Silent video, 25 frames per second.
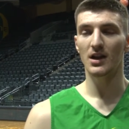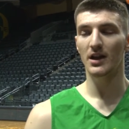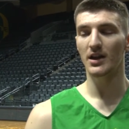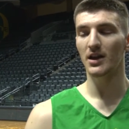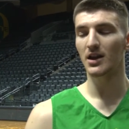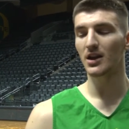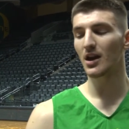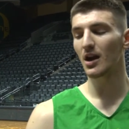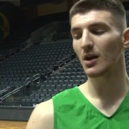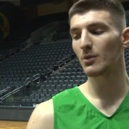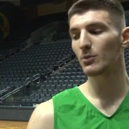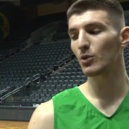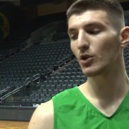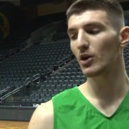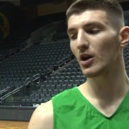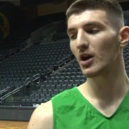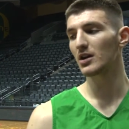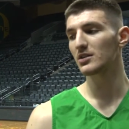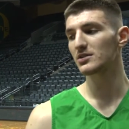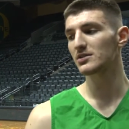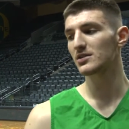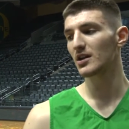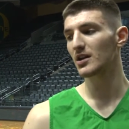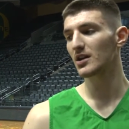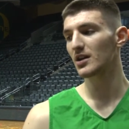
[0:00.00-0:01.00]
he got more
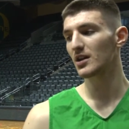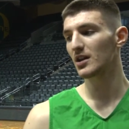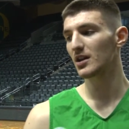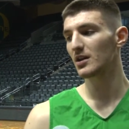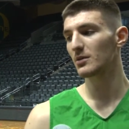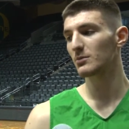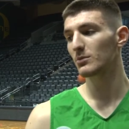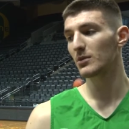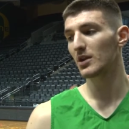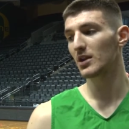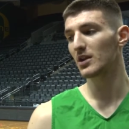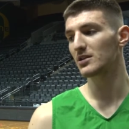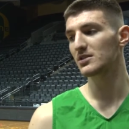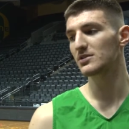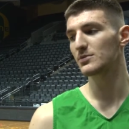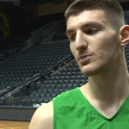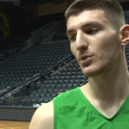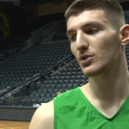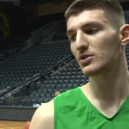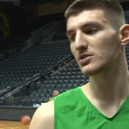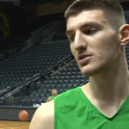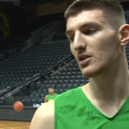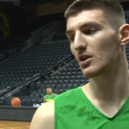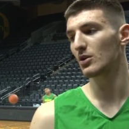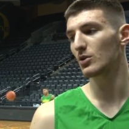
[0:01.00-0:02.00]
outside game and his
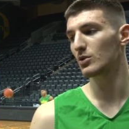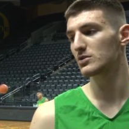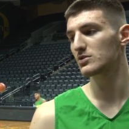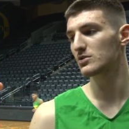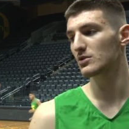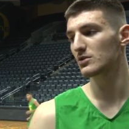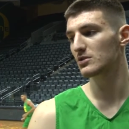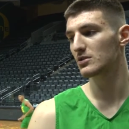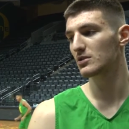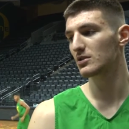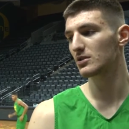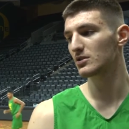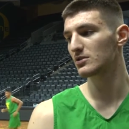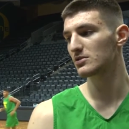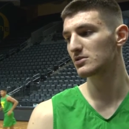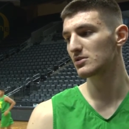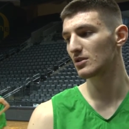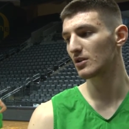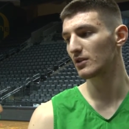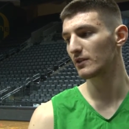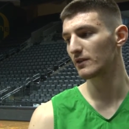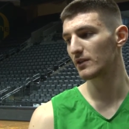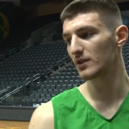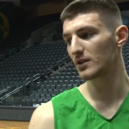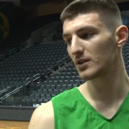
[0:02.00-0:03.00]
post always was good,
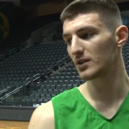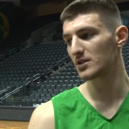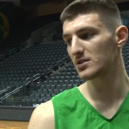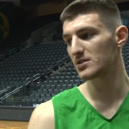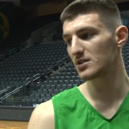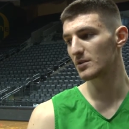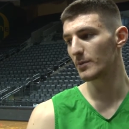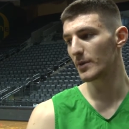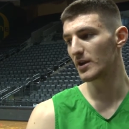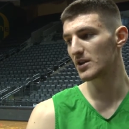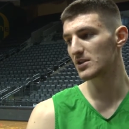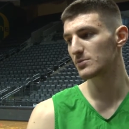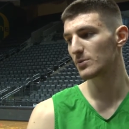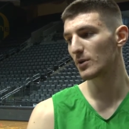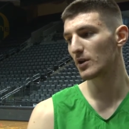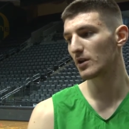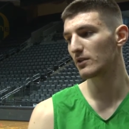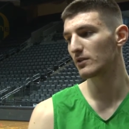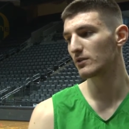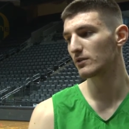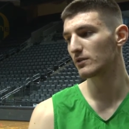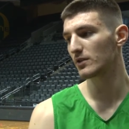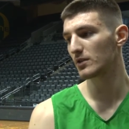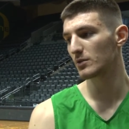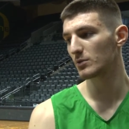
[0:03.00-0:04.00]
so I feel that's the best part
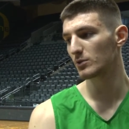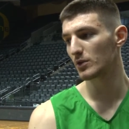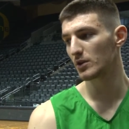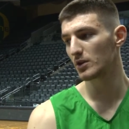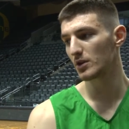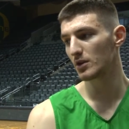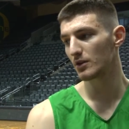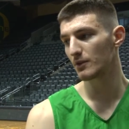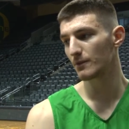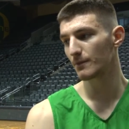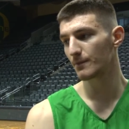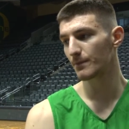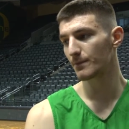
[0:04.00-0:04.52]
of him right now.